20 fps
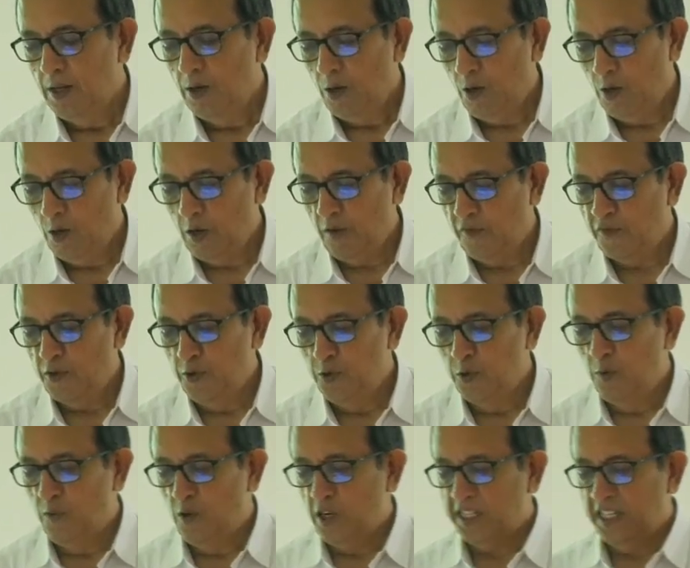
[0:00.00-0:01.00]
All of you
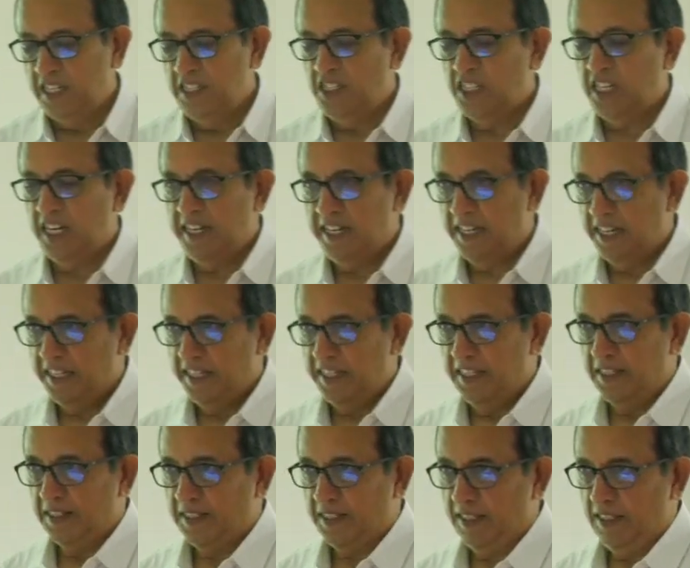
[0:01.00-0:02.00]
know what angina
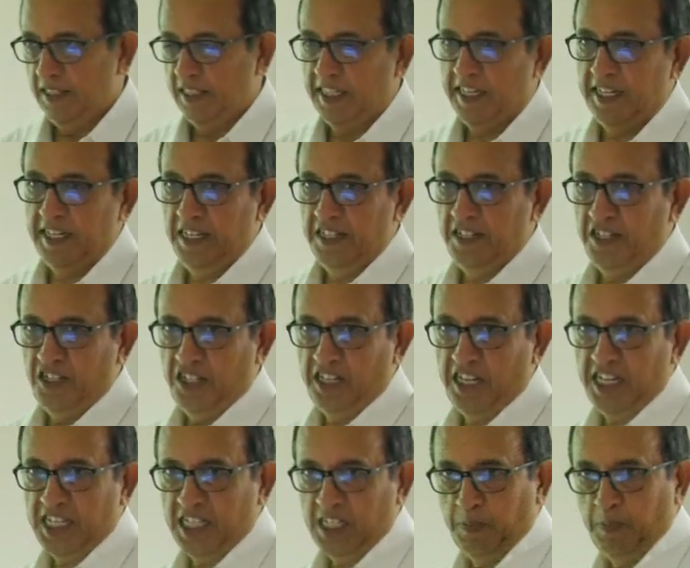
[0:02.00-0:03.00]
is. Angina is
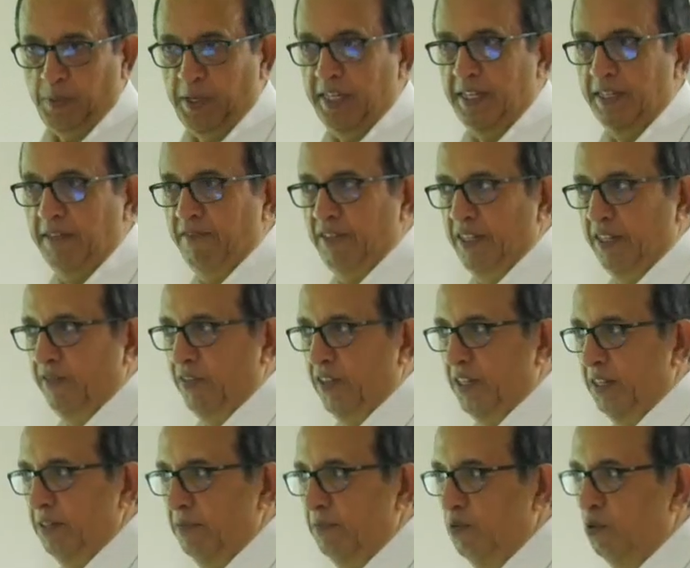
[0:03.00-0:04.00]
chest pain when
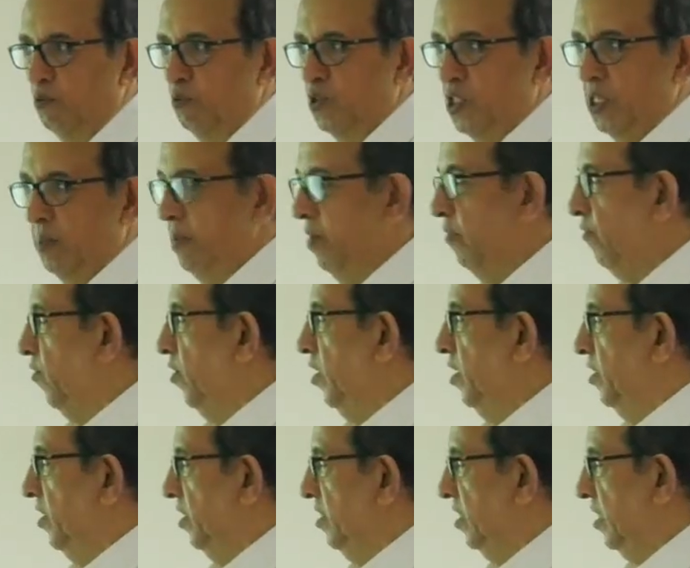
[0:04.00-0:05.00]
we do some
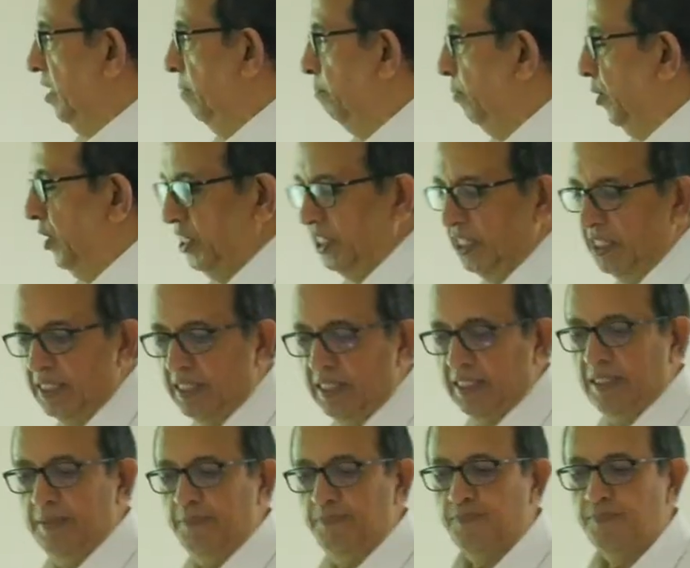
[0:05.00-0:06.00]
effort in some
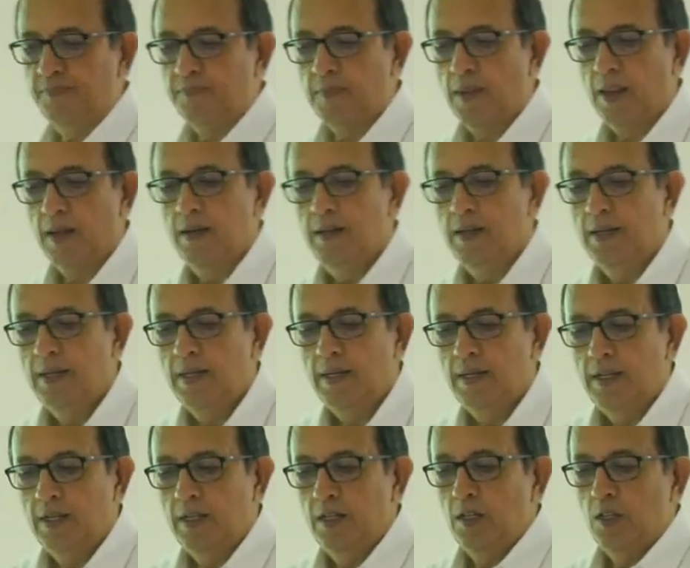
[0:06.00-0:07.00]
patients.
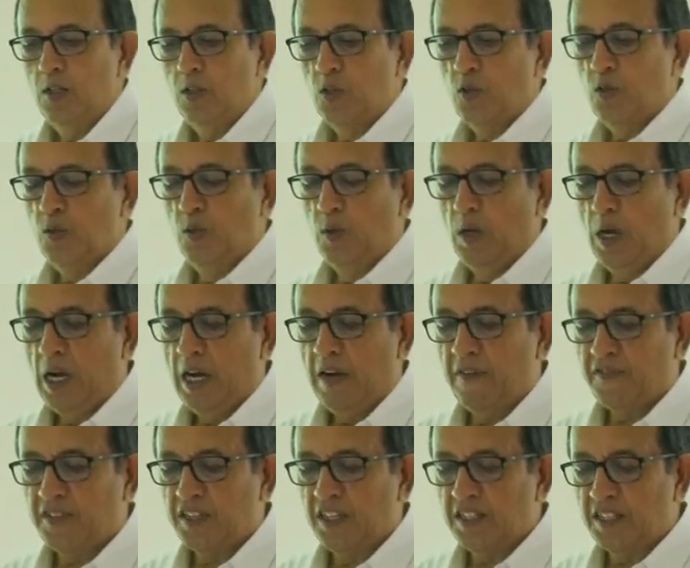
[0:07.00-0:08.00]
So
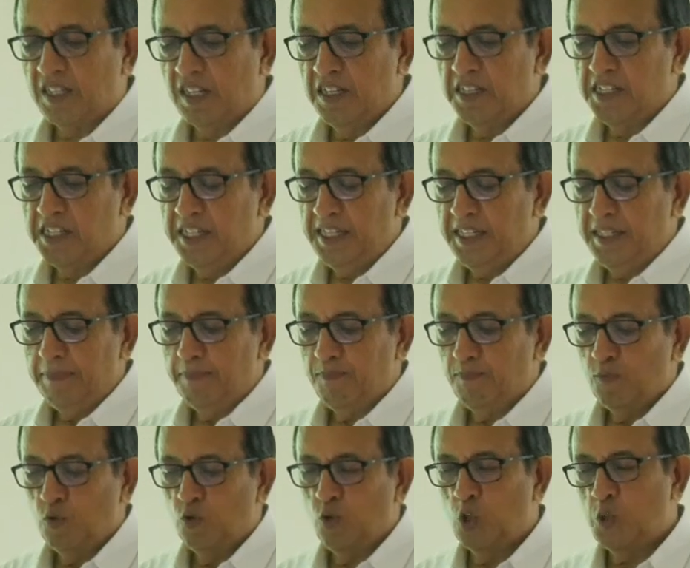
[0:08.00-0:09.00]
after surgery,
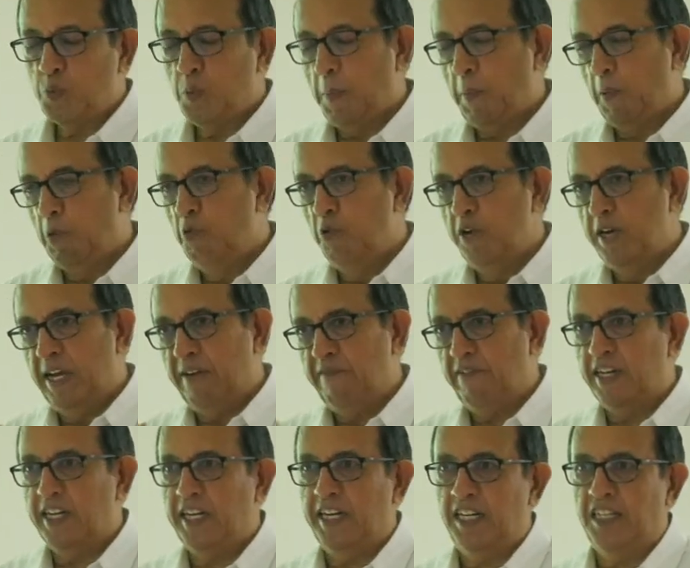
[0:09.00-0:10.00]
those people who
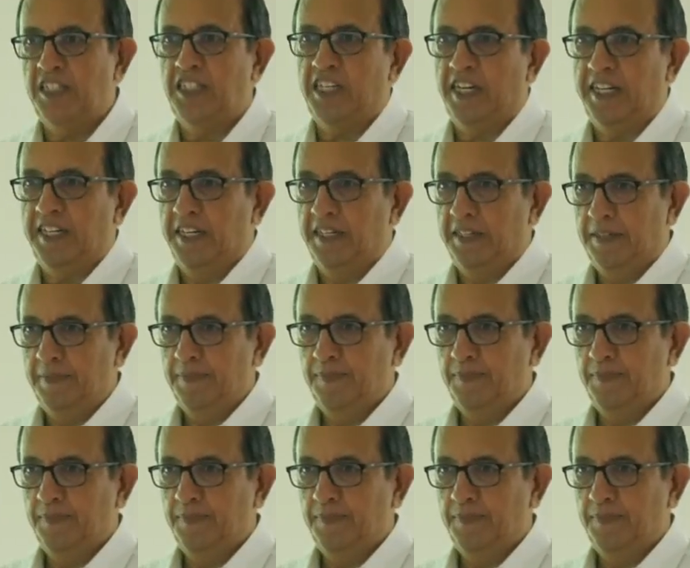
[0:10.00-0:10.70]
never had angina,